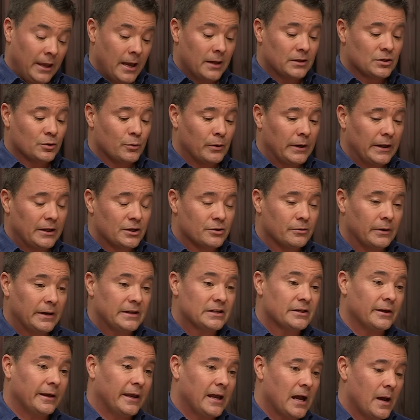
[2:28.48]
Yeah, 2020.
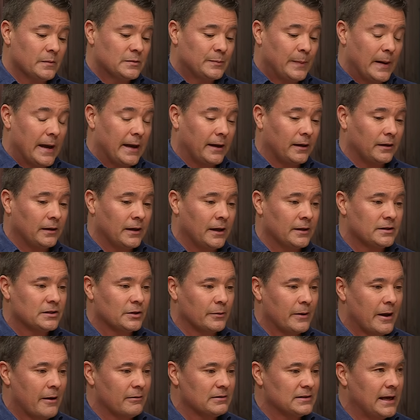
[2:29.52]
So he comes back
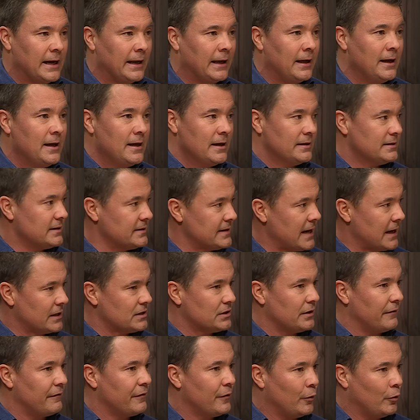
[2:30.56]
2 hours later. He says,
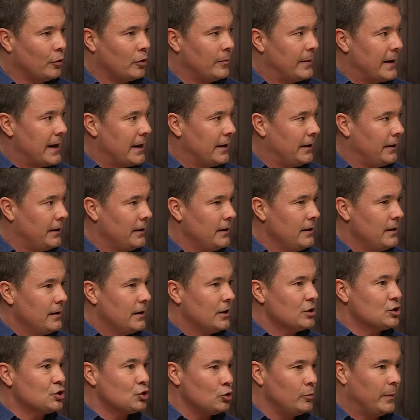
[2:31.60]
actually, I've thought about it.
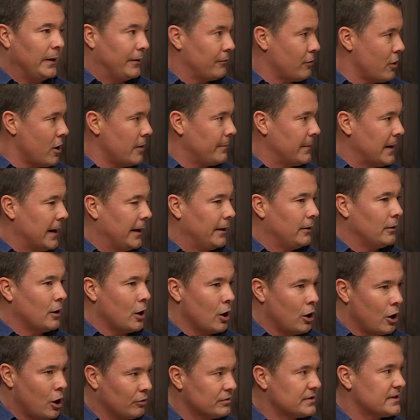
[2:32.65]
She'll be right, mate.
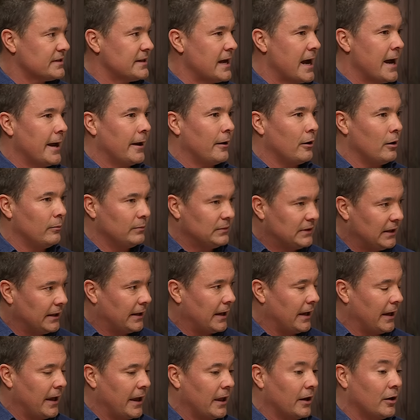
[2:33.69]
I'll stay. I'm
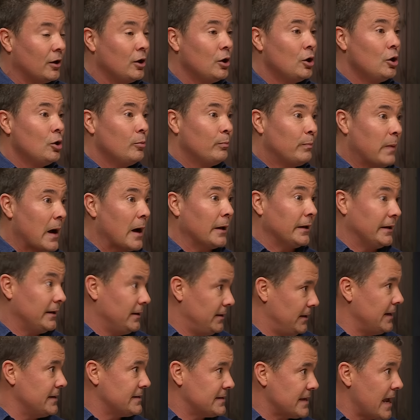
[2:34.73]
digging in. But
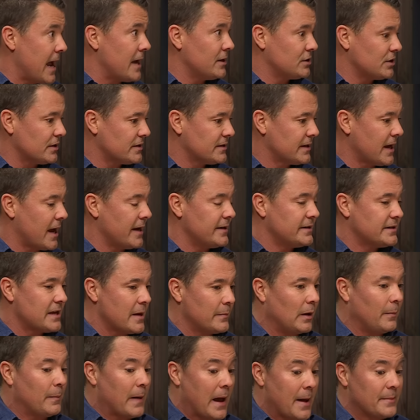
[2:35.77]
is, as you say,
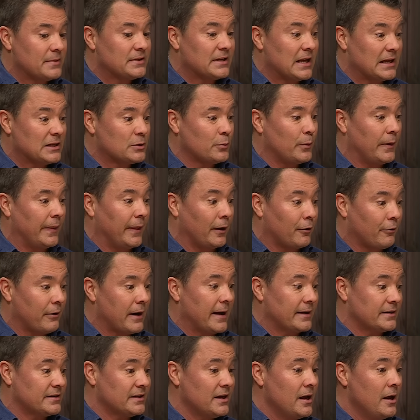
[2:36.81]
Sammy, perhaps that's when the
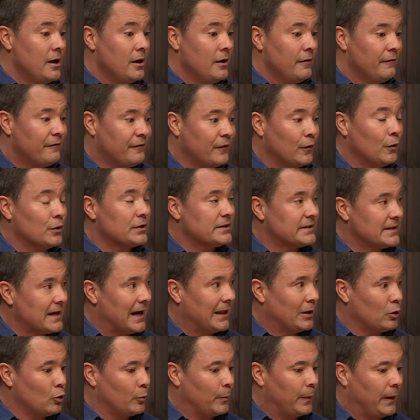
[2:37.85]
cracks first started to